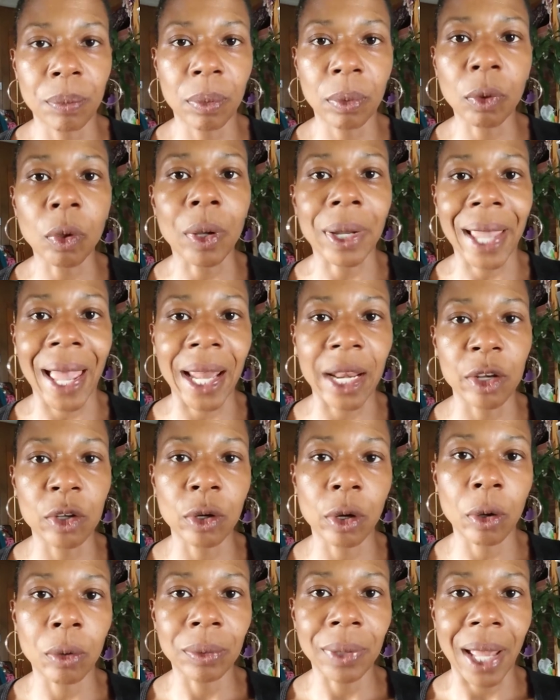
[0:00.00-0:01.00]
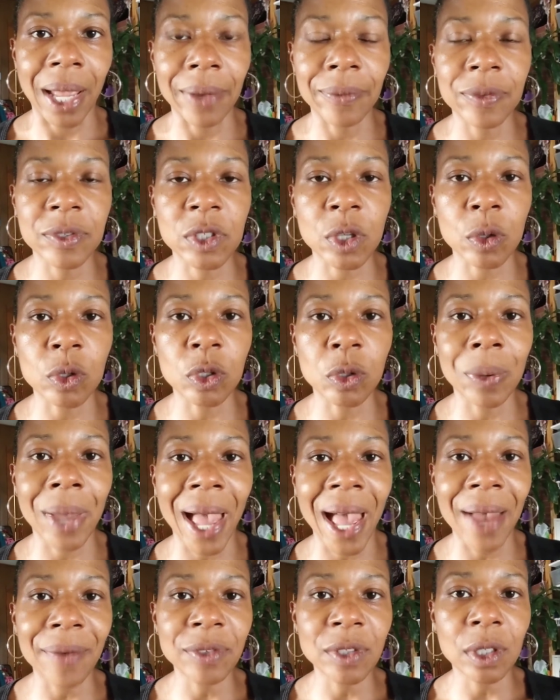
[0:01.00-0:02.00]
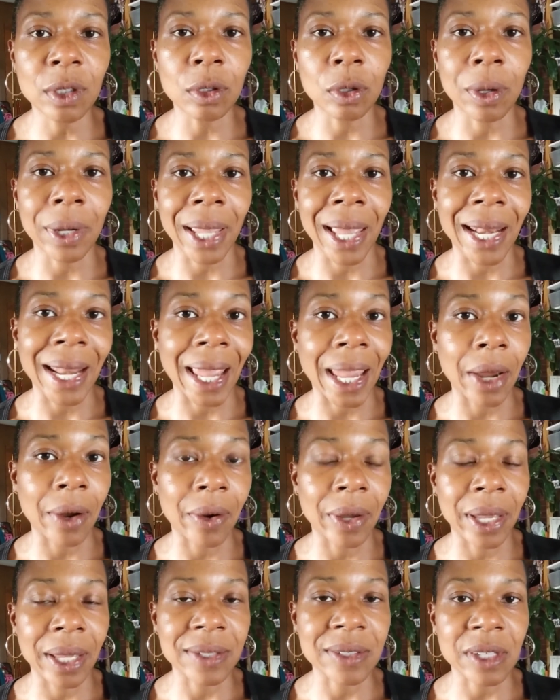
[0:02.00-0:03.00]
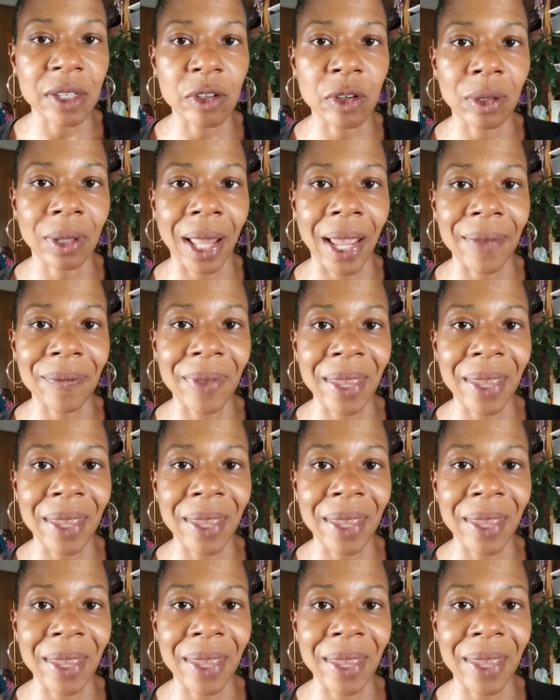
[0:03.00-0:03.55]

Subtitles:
look at in your own life. So you have to look at areas in your life.